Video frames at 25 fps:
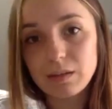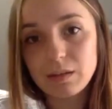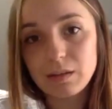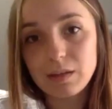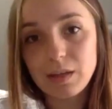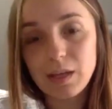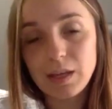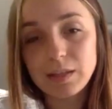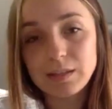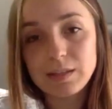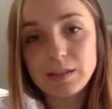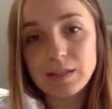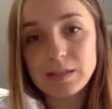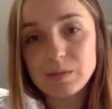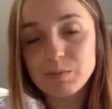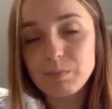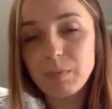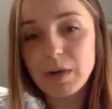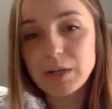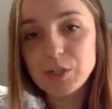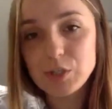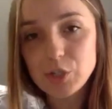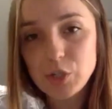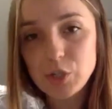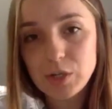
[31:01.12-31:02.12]
it's
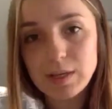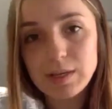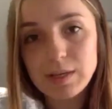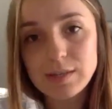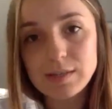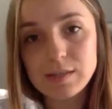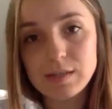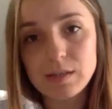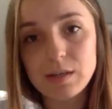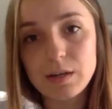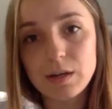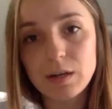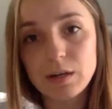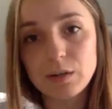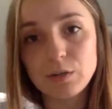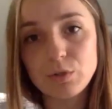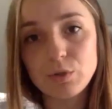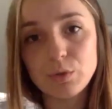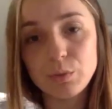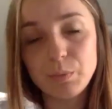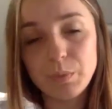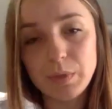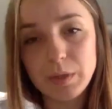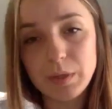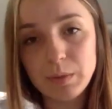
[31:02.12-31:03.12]
much easier
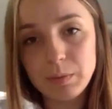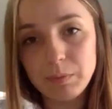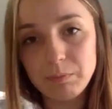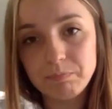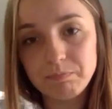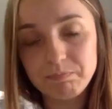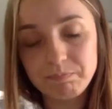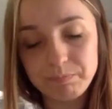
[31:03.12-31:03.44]
to be